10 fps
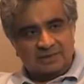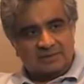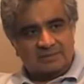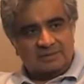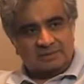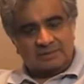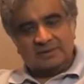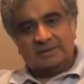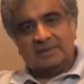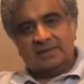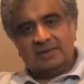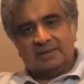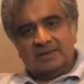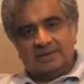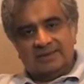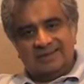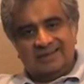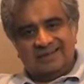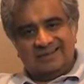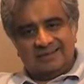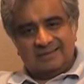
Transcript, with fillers: accountant. And then I,